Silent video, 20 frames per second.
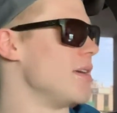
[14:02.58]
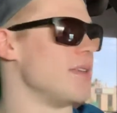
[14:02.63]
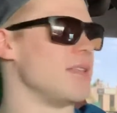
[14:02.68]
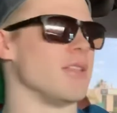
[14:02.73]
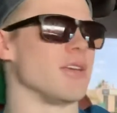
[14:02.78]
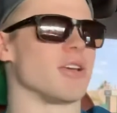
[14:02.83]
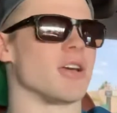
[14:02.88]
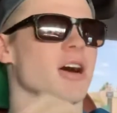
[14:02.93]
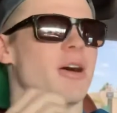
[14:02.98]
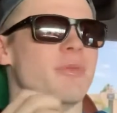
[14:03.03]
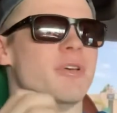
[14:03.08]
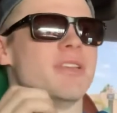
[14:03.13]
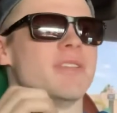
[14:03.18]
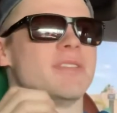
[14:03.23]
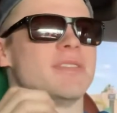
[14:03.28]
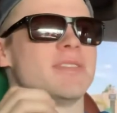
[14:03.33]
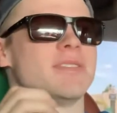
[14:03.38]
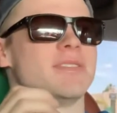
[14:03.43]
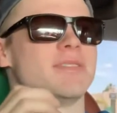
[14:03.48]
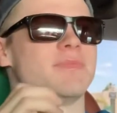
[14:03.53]
the
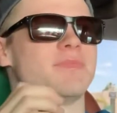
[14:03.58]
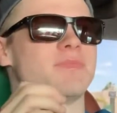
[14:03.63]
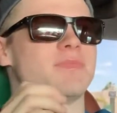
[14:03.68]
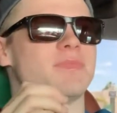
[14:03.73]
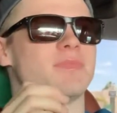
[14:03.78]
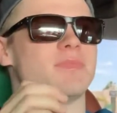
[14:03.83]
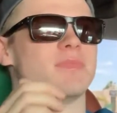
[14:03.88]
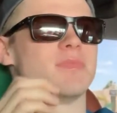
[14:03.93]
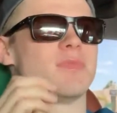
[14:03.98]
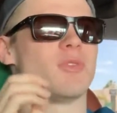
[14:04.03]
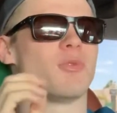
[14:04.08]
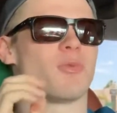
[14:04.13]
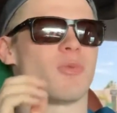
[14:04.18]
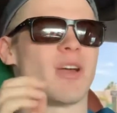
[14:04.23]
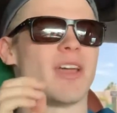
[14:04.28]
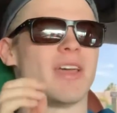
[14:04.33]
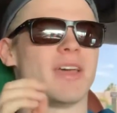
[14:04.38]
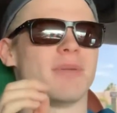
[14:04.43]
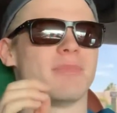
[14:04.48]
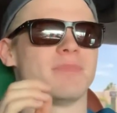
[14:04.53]
Cummins, the
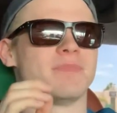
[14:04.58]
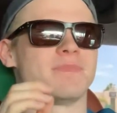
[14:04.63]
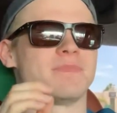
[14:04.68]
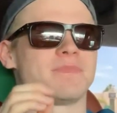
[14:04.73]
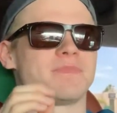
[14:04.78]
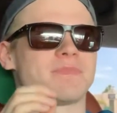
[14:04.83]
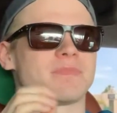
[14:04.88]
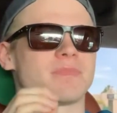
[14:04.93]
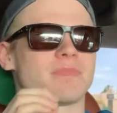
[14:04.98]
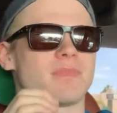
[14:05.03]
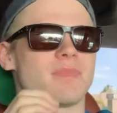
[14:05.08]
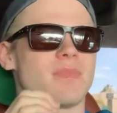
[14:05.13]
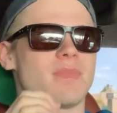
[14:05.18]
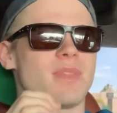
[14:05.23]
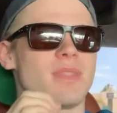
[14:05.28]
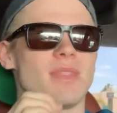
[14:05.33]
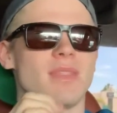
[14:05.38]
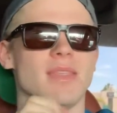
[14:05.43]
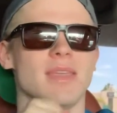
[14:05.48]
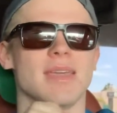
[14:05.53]
Ram,
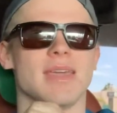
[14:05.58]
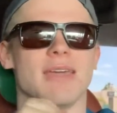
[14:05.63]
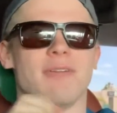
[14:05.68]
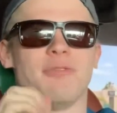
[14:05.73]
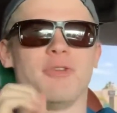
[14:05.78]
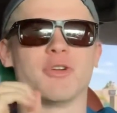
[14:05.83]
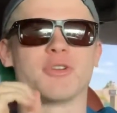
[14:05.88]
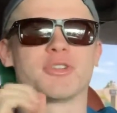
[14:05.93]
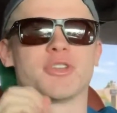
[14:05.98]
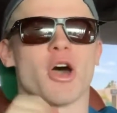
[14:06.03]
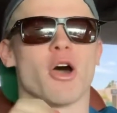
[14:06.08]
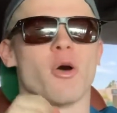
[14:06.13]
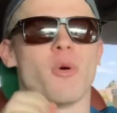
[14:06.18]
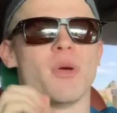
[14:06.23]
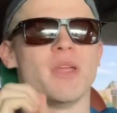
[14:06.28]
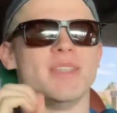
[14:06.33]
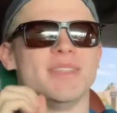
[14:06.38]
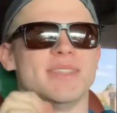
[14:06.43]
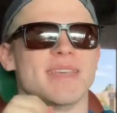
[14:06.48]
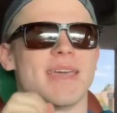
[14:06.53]
if you're
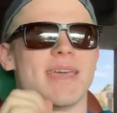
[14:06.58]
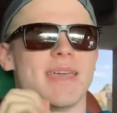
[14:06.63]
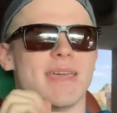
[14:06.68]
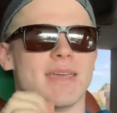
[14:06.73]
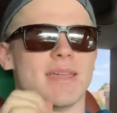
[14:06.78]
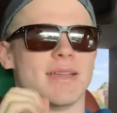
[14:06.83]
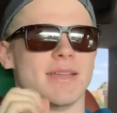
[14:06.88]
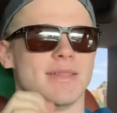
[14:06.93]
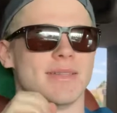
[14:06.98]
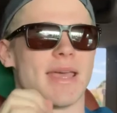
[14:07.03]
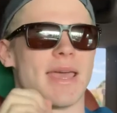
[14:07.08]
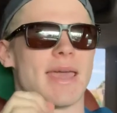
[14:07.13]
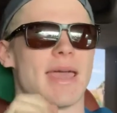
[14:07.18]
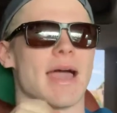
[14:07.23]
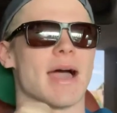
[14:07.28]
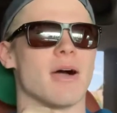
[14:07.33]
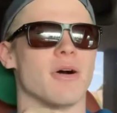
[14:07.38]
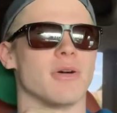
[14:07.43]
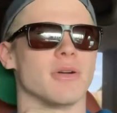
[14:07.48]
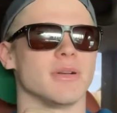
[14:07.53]
towing day in and day
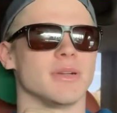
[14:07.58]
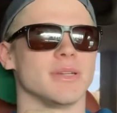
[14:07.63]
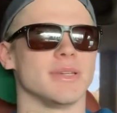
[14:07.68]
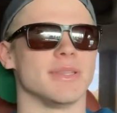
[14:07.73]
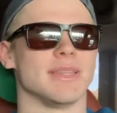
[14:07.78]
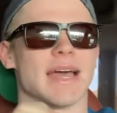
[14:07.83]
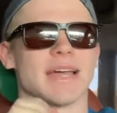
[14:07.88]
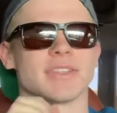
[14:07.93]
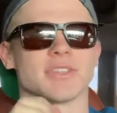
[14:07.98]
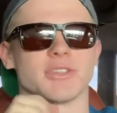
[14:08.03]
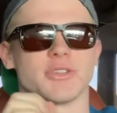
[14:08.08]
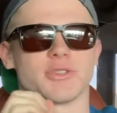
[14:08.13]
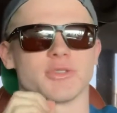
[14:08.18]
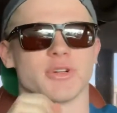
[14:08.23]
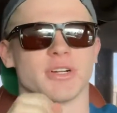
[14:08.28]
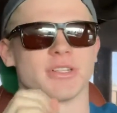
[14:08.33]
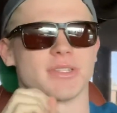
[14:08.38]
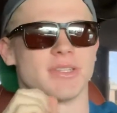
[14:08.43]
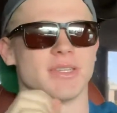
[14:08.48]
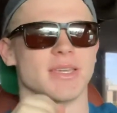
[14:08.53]
out, that's the
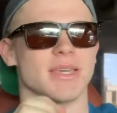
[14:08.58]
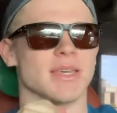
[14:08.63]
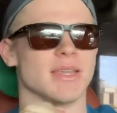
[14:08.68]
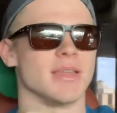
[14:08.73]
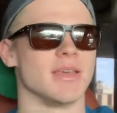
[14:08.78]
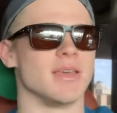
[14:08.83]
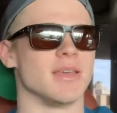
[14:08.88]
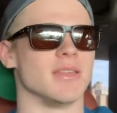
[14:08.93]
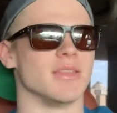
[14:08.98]
truck to get.